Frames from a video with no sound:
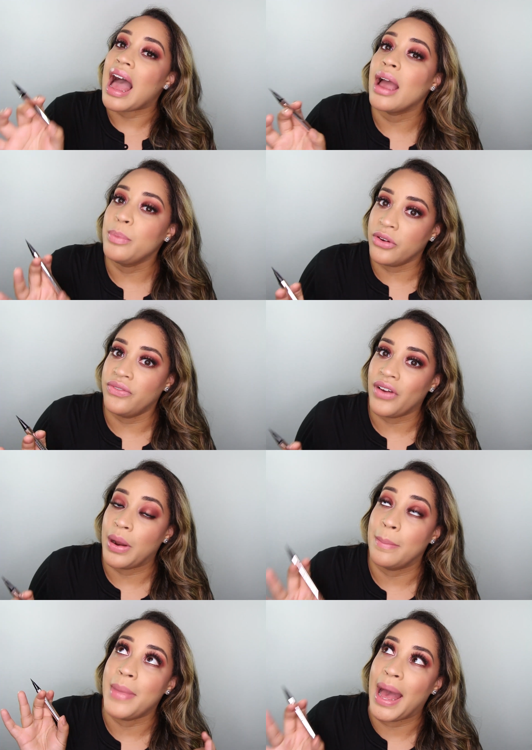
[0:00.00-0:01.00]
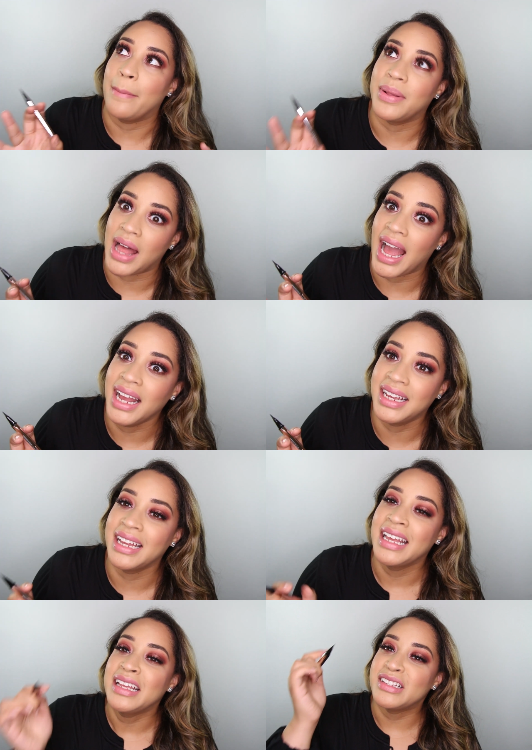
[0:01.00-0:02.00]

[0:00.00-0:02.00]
I prefer matte black,